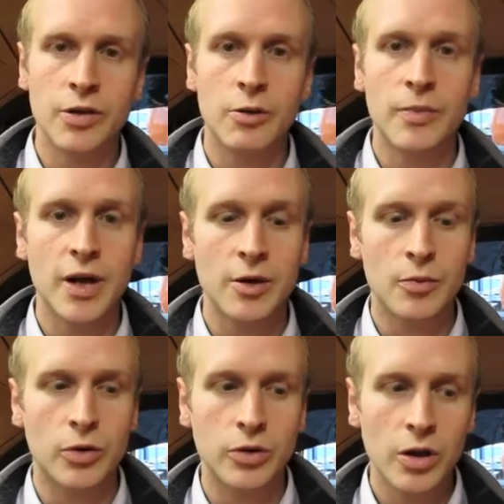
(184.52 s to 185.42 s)
view in
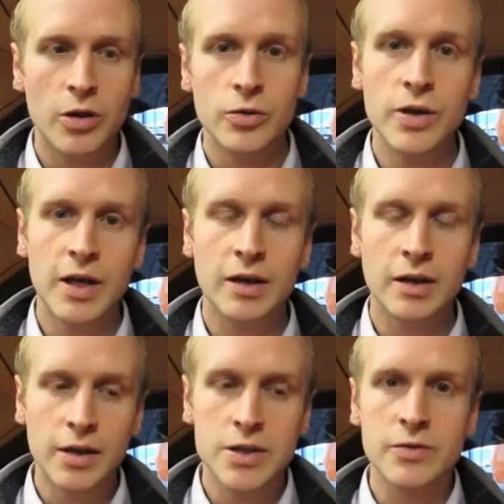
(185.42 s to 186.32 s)
PowerPoint, you can get a
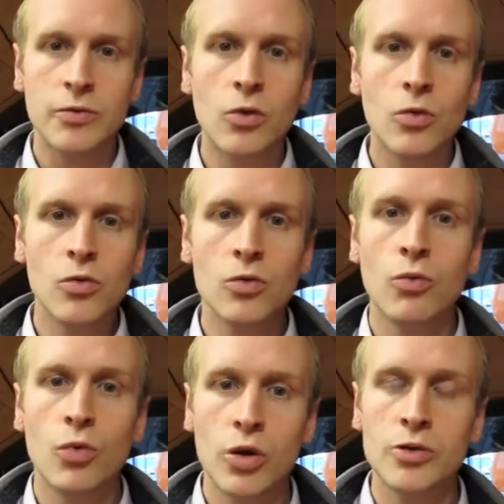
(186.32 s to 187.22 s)
list of all the
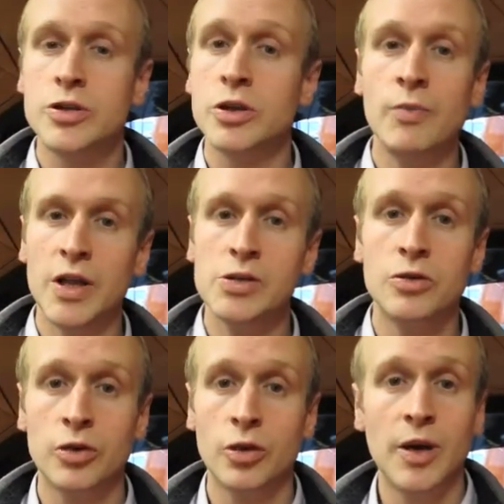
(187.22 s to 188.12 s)
words that you mention
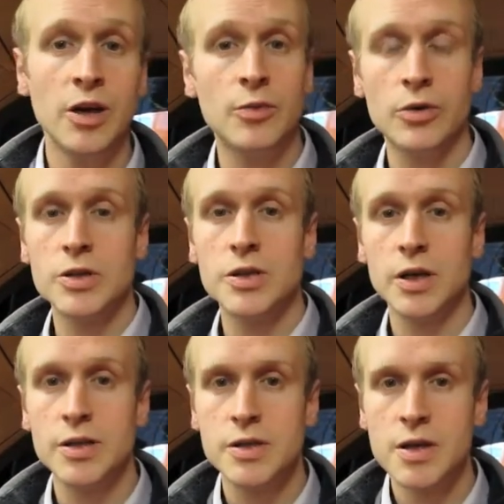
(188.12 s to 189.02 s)
on your PowerPoint
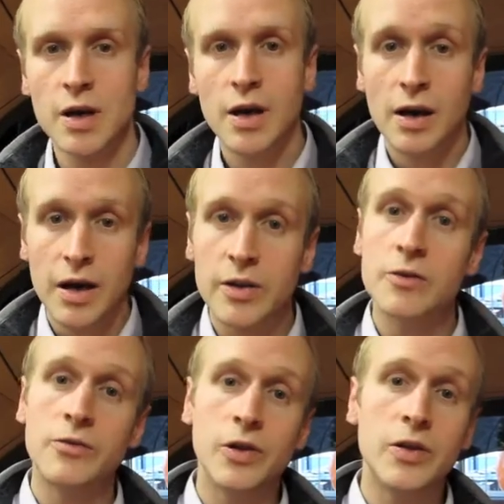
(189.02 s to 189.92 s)
slides. I then
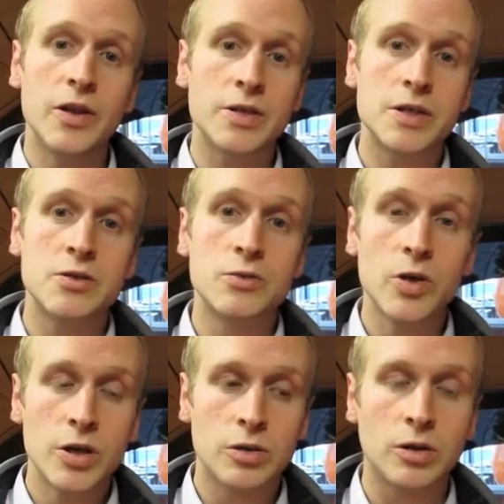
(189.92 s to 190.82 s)
feed that into
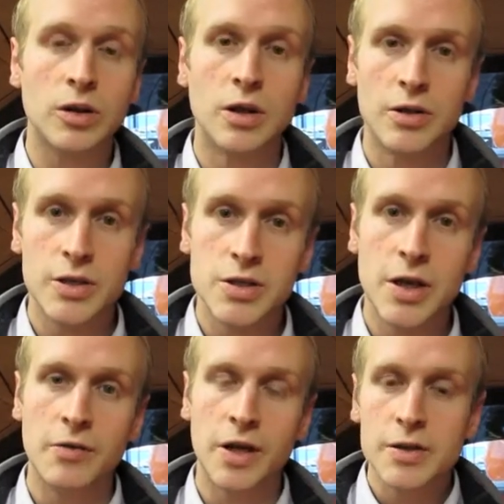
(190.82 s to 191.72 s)
Wordle. This
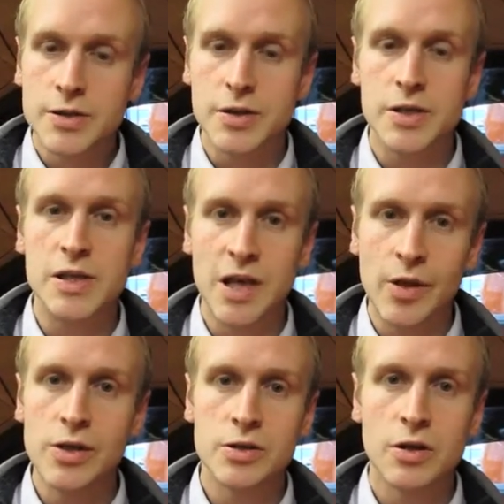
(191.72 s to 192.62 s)
generates this
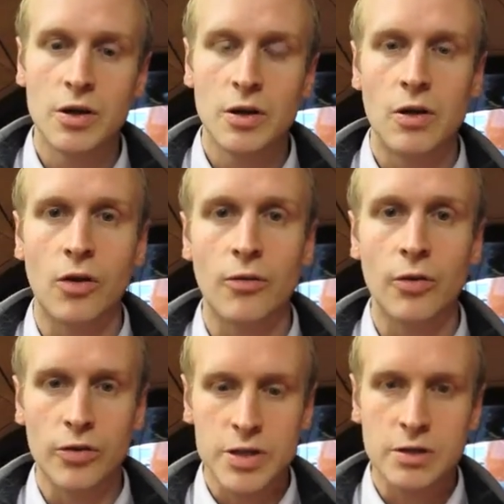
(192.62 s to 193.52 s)
image
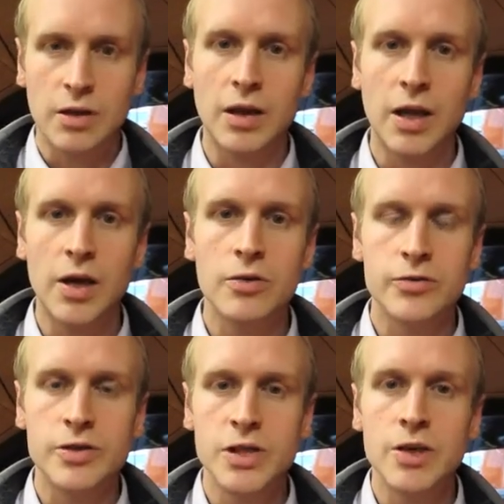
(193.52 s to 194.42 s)
of this cloud of
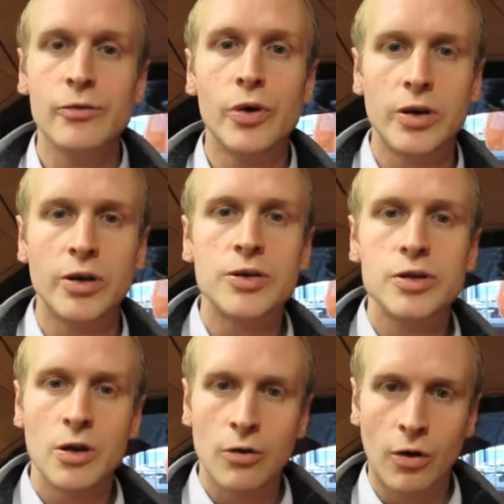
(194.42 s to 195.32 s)
sea of
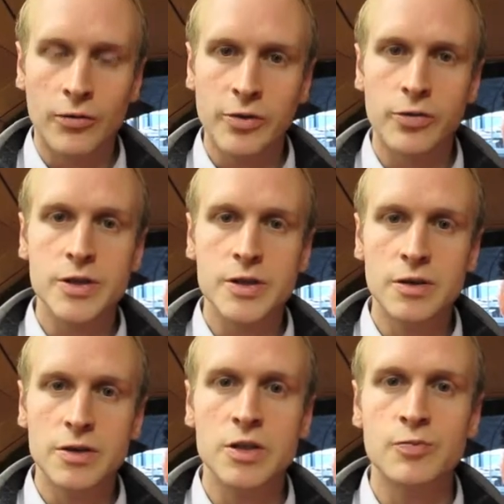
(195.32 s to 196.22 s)
words of different
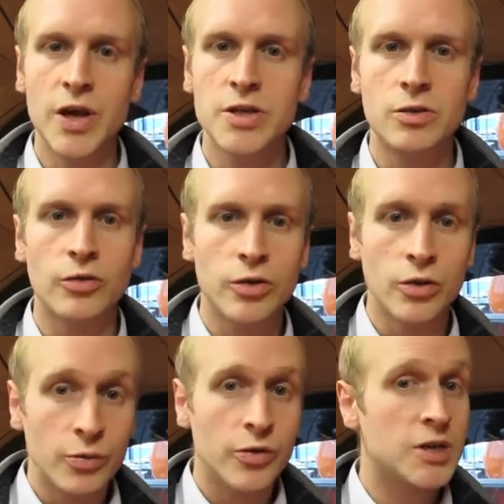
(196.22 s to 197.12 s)
sizes based on the
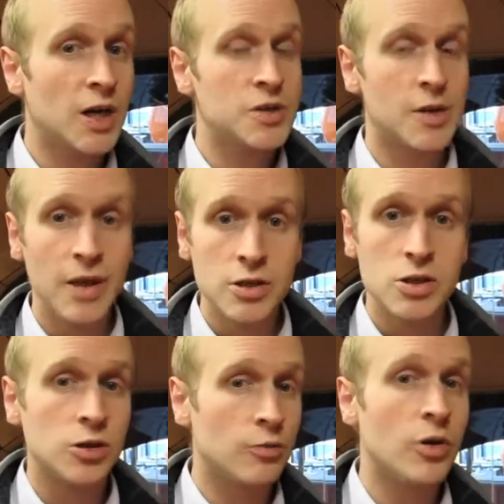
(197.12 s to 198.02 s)
number of times I
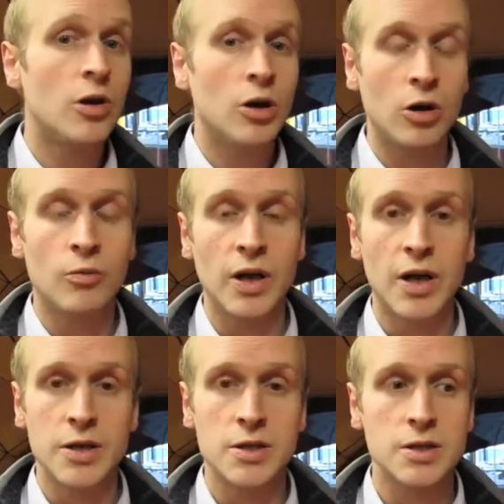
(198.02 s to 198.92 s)
mention them on my
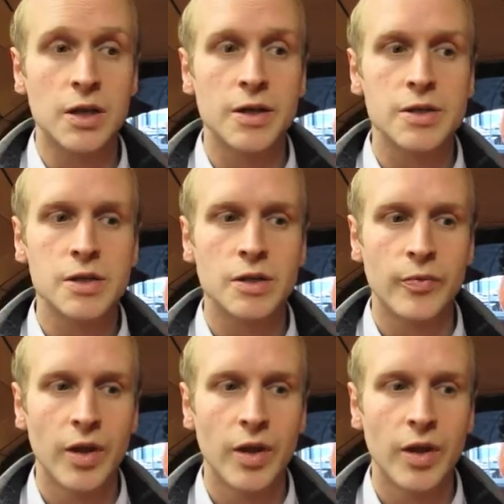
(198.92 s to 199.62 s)
lecture slides.